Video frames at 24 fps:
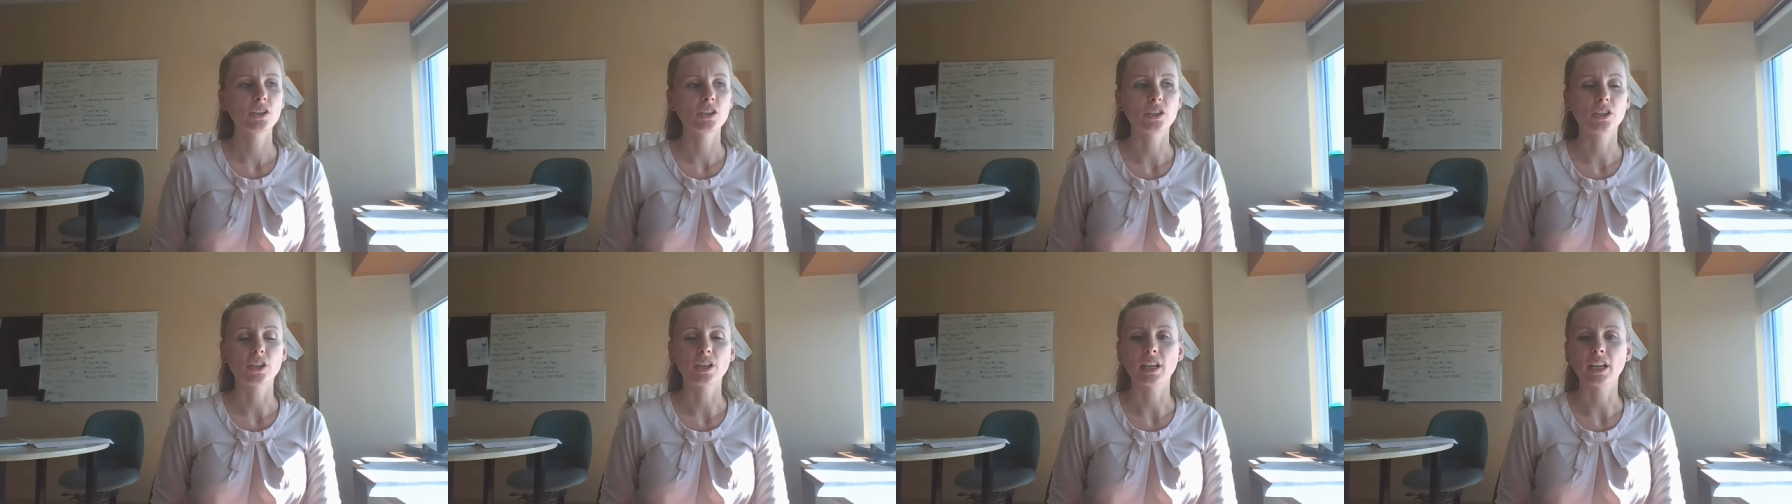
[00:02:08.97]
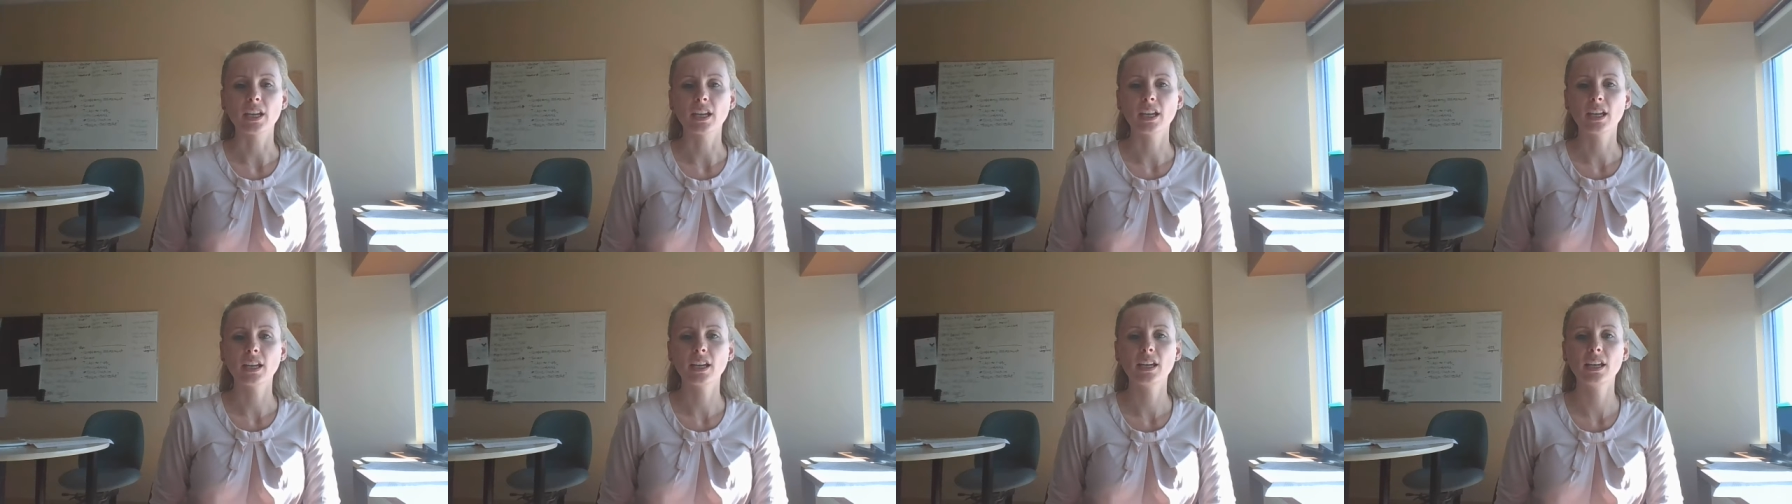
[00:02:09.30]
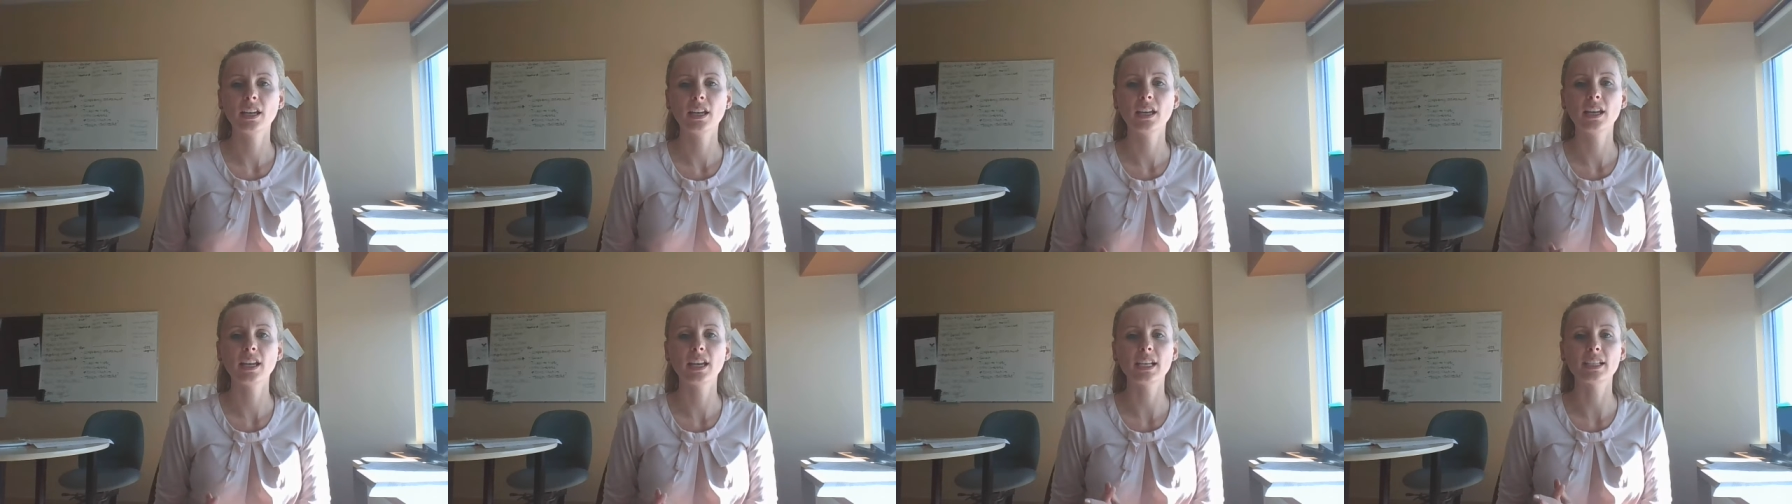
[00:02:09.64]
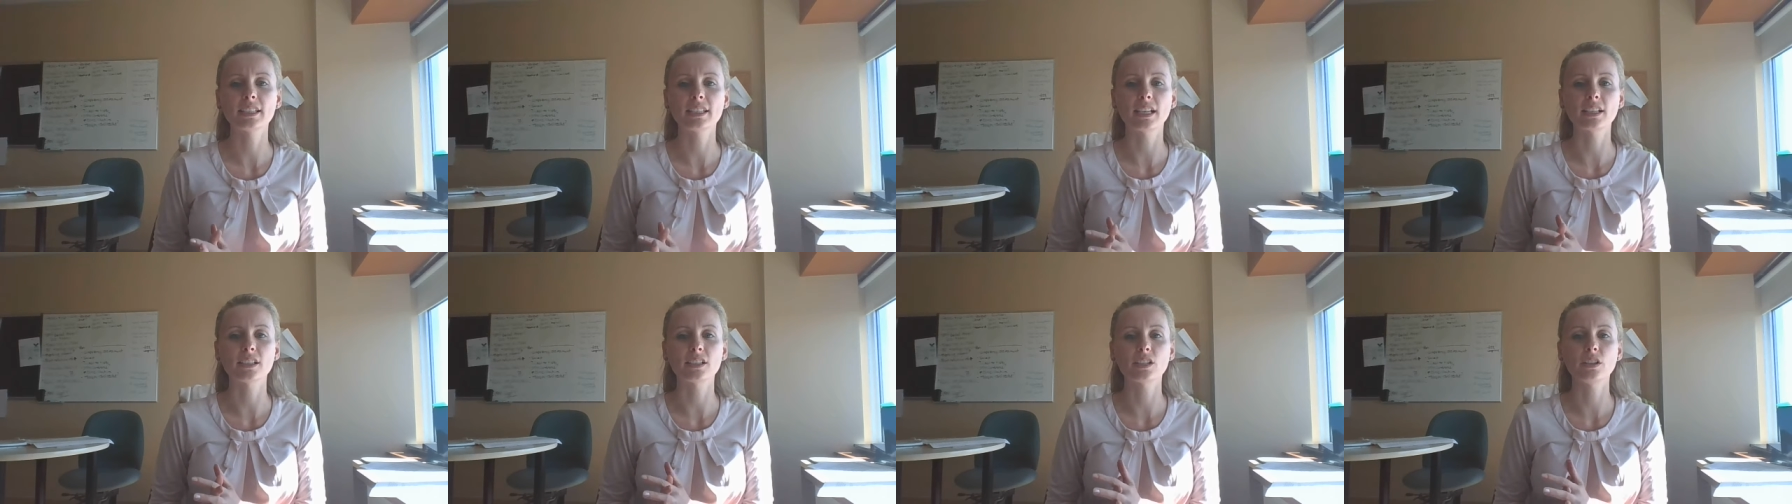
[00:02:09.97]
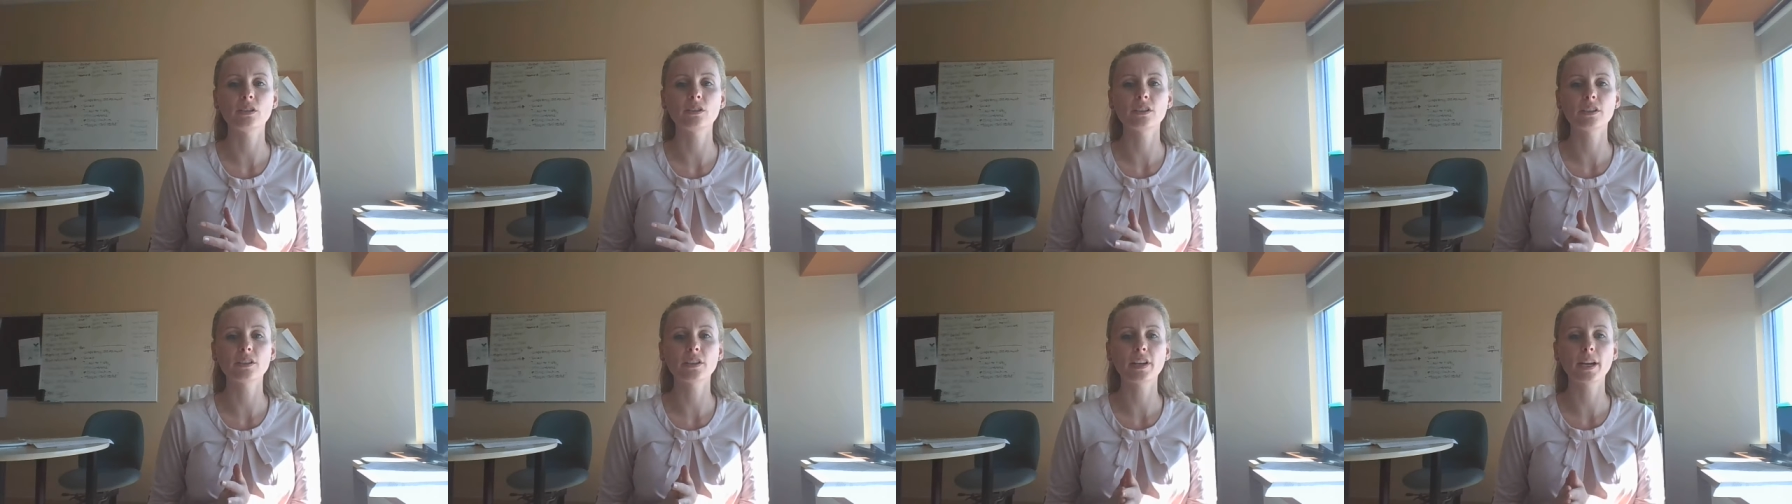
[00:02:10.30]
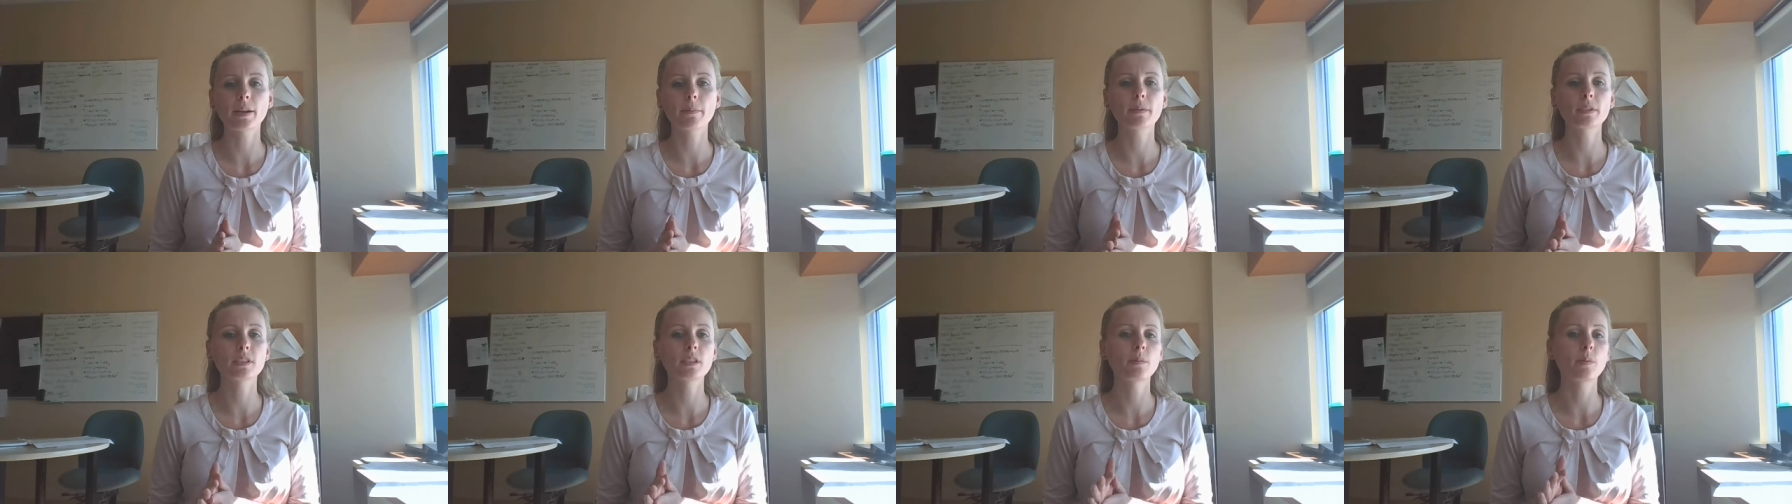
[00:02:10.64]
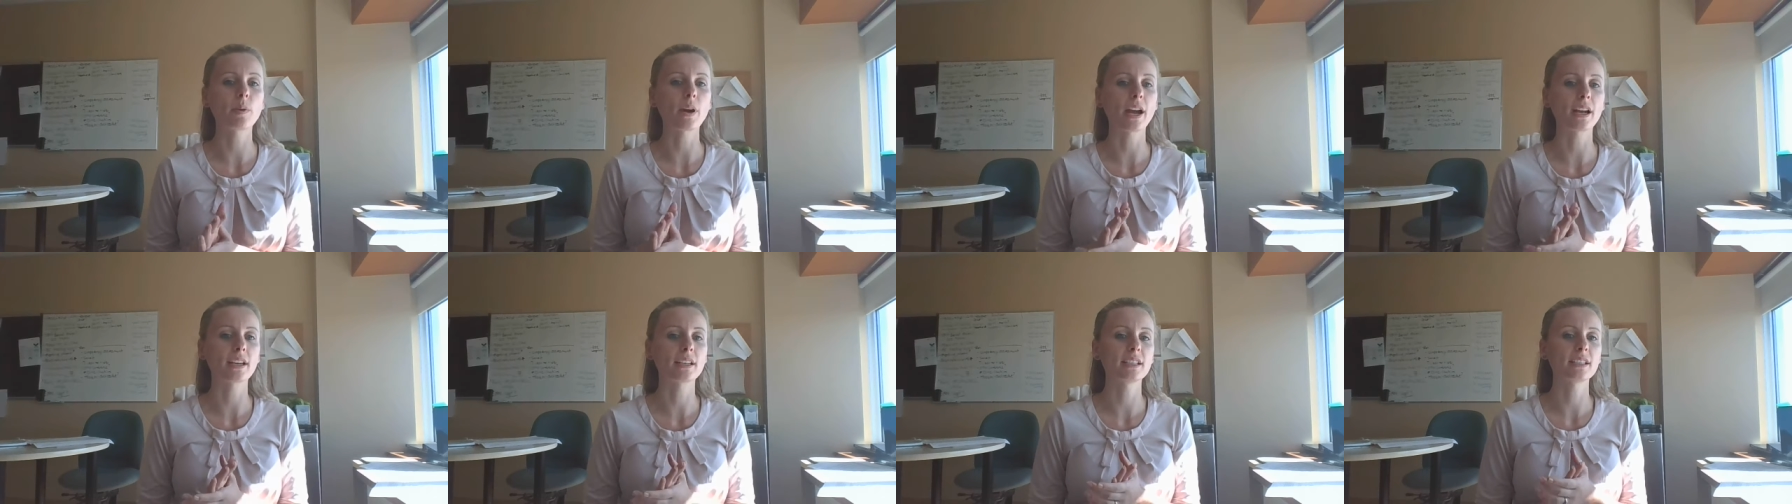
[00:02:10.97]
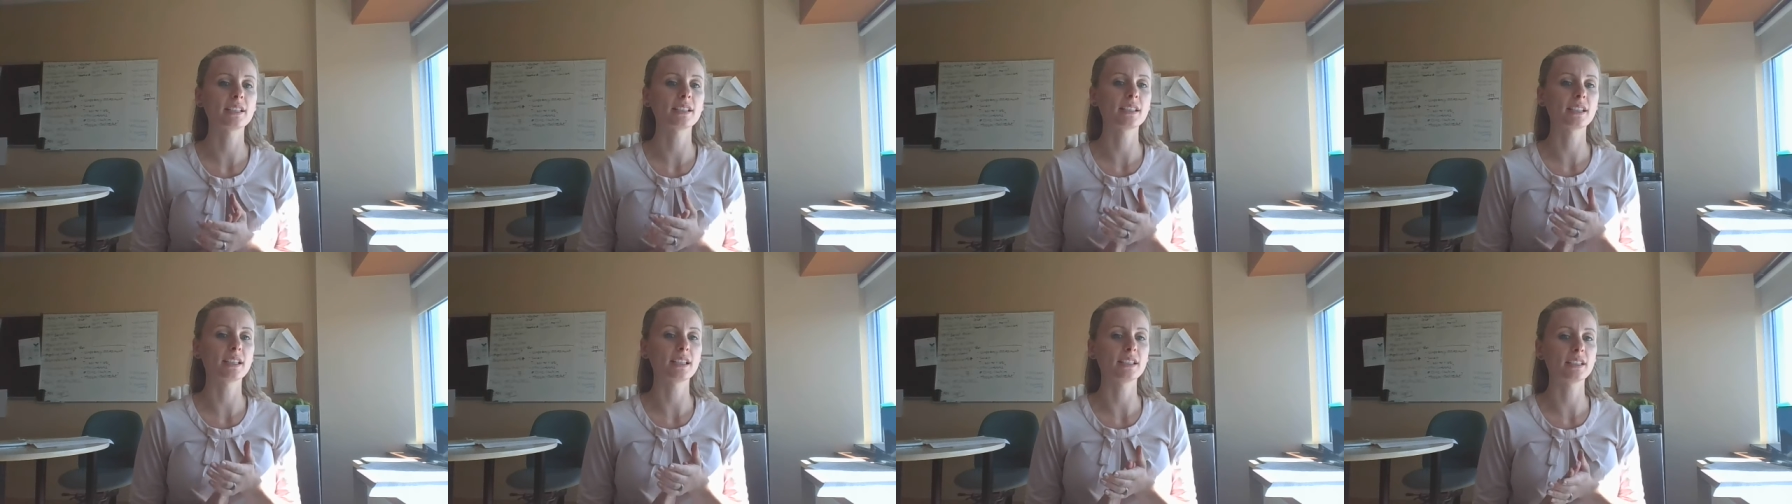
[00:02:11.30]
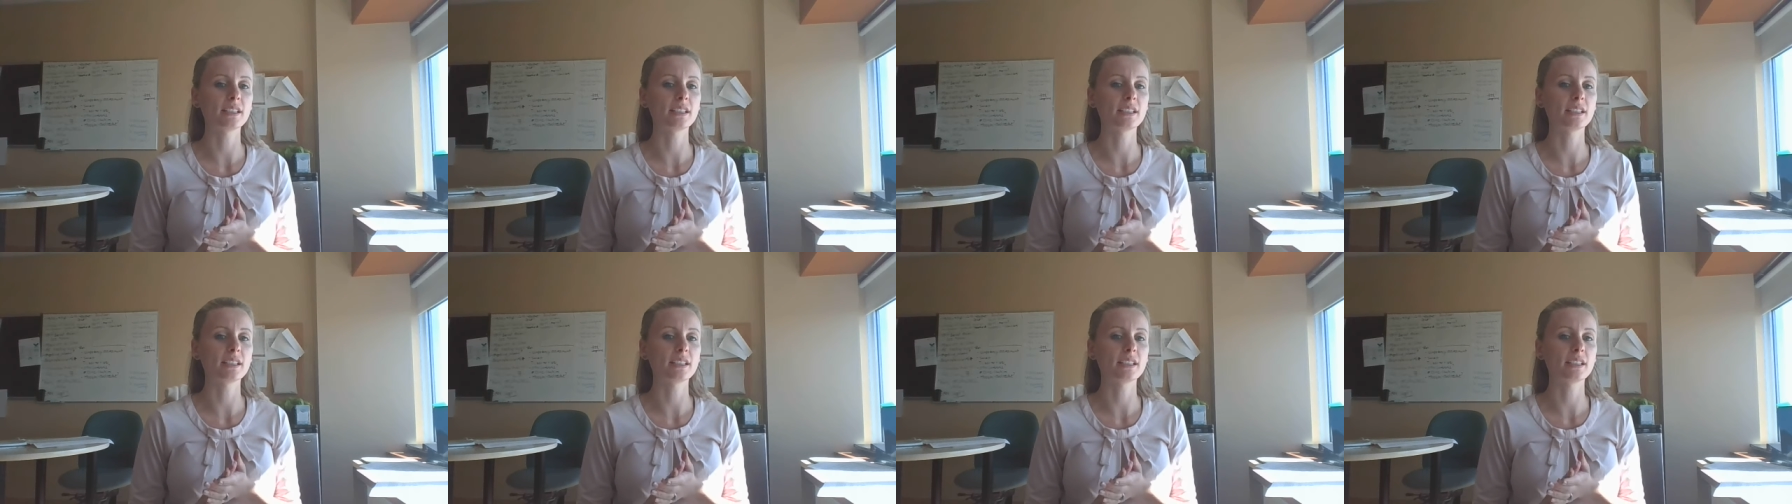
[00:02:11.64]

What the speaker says: learning is that students are able to practice